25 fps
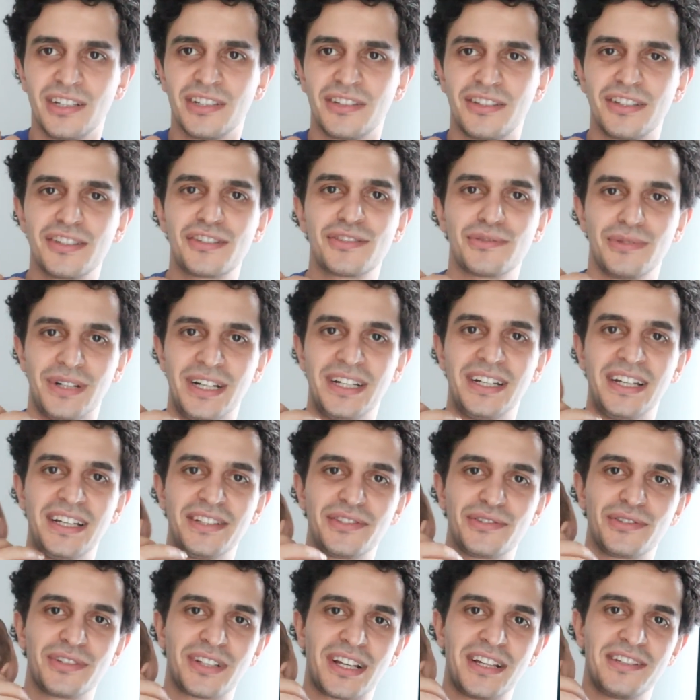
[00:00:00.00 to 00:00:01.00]
This one,
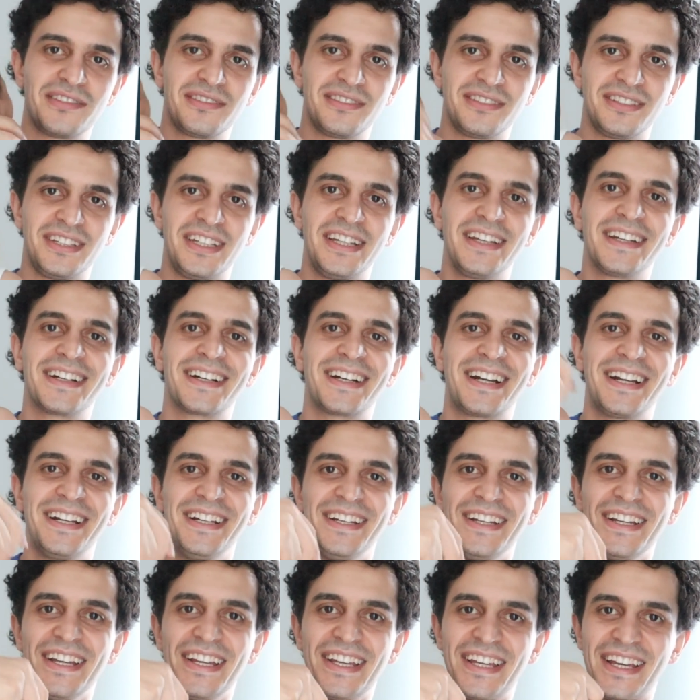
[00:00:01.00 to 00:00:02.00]
as you can hear,
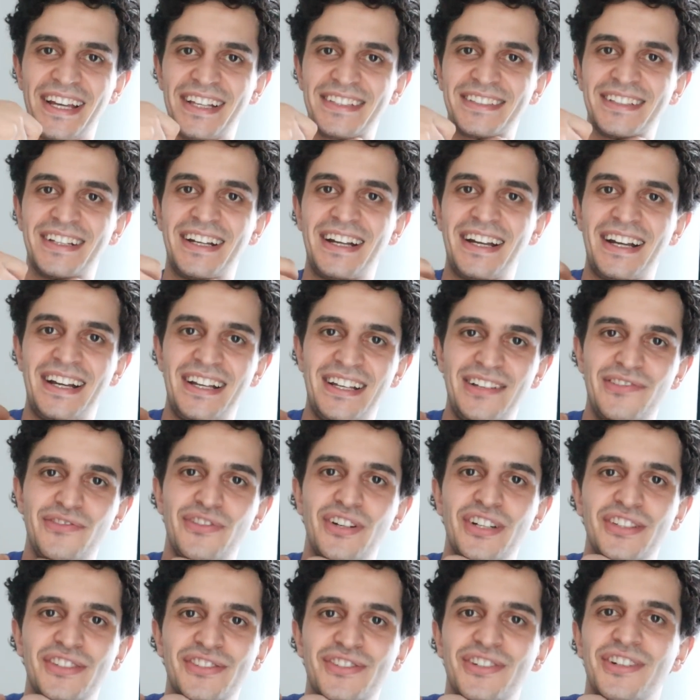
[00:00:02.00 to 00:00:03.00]
he has a
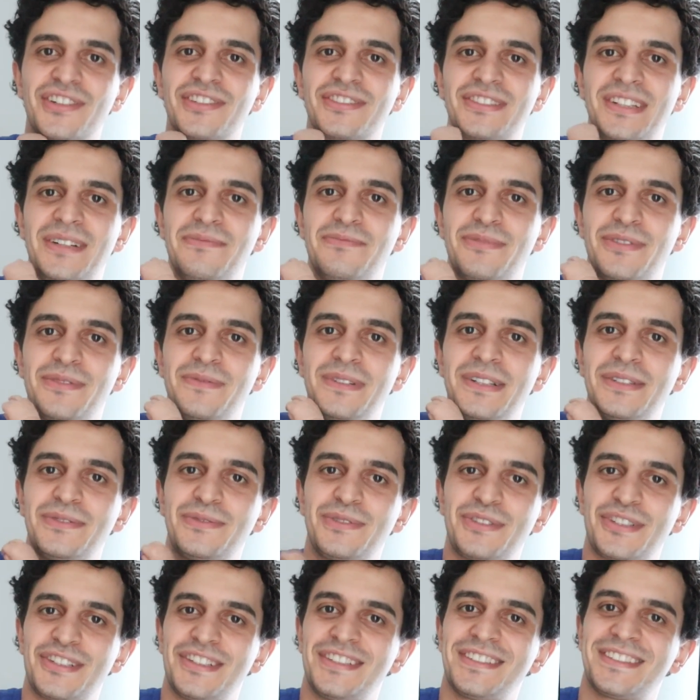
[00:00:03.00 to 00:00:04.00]
very strong temperament,
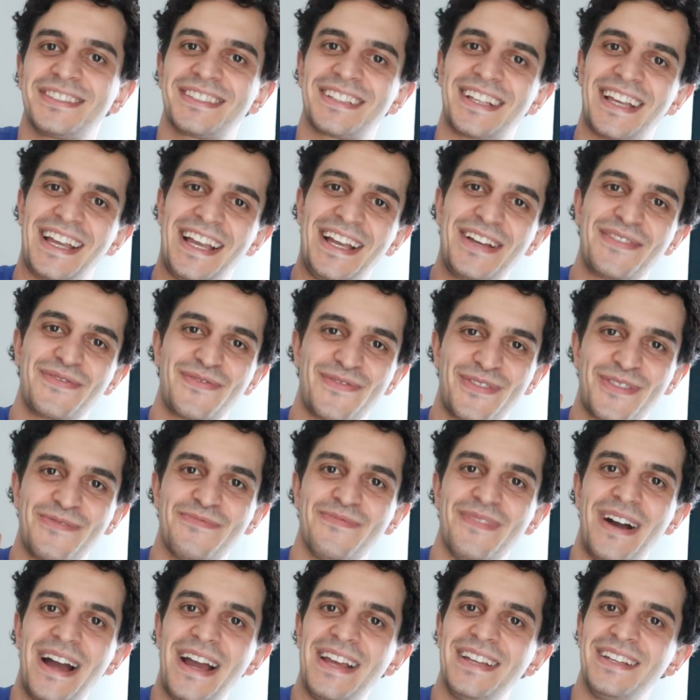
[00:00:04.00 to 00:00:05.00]
which is
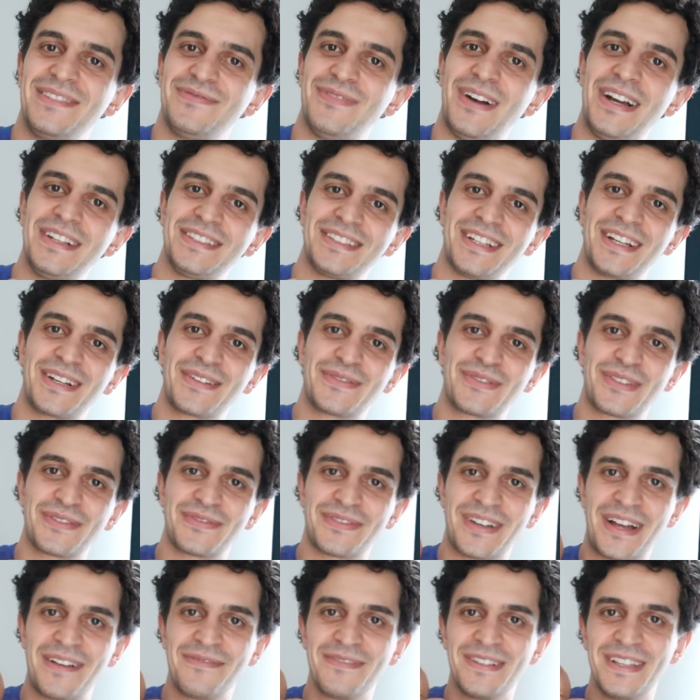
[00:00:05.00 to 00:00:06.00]
from my side of the
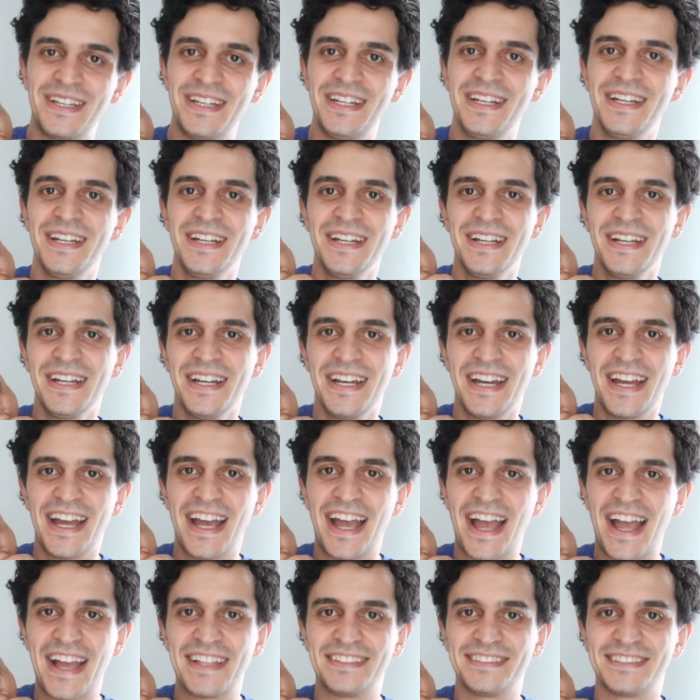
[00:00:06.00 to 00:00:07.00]
family.
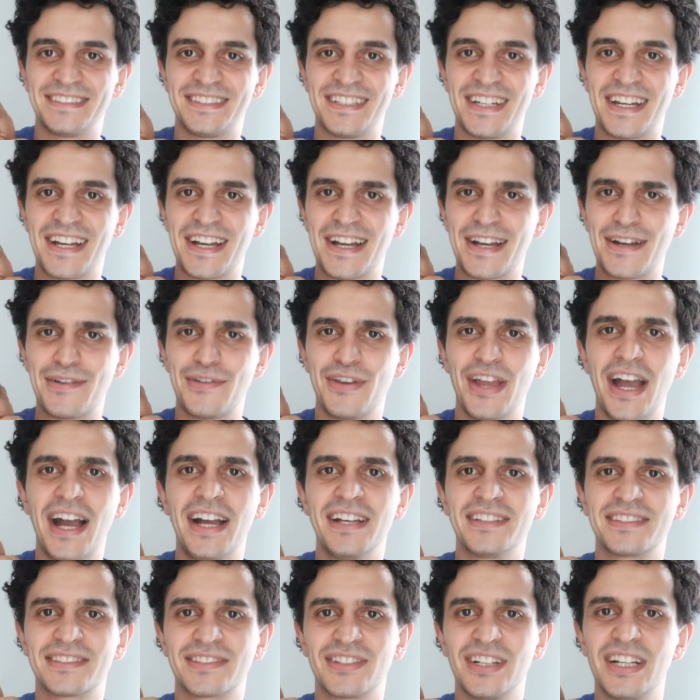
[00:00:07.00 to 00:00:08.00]
And
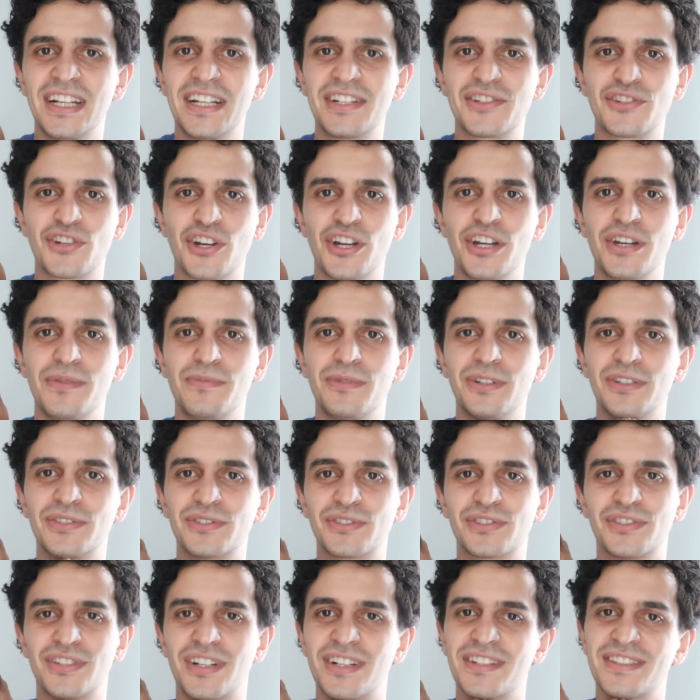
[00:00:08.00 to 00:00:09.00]
yeah, it's really enjoyable
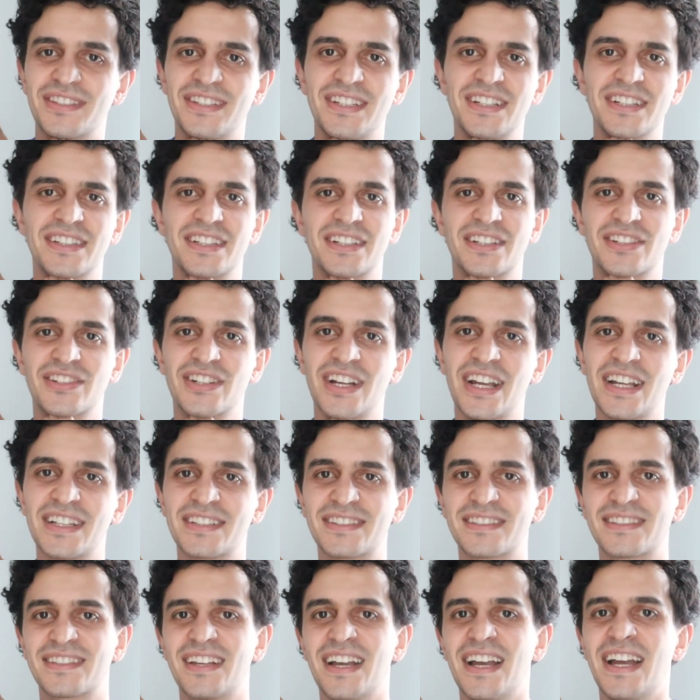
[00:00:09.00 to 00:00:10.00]
to start seeing the
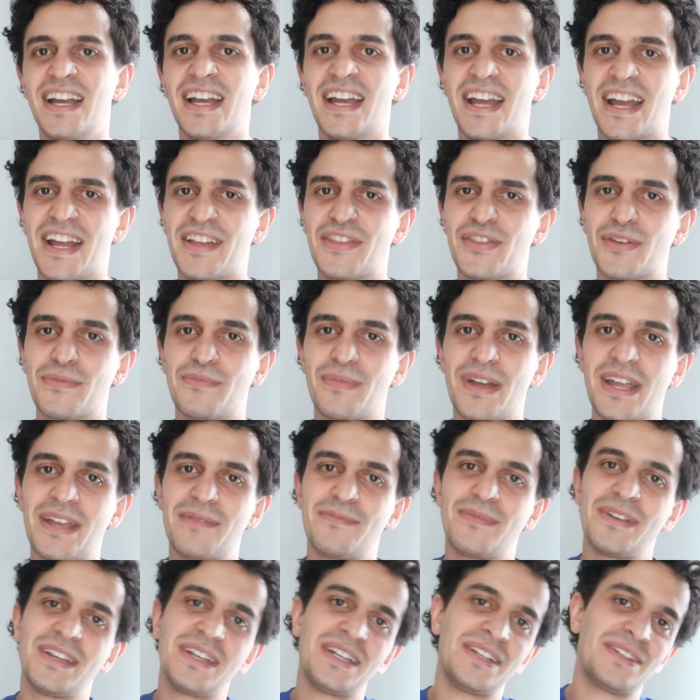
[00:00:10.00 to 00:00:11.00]
traits in the
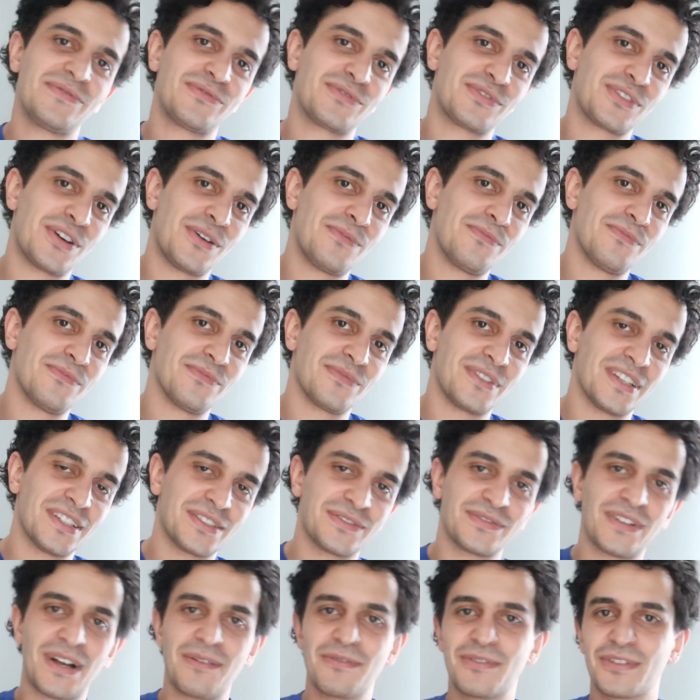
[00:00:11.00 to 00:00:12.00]
baby from
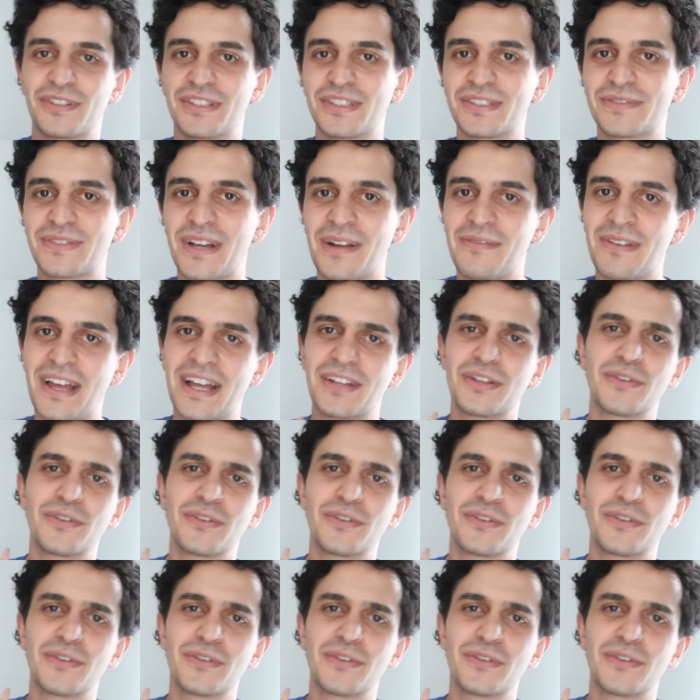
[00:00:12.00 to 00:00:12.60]
this family or this family.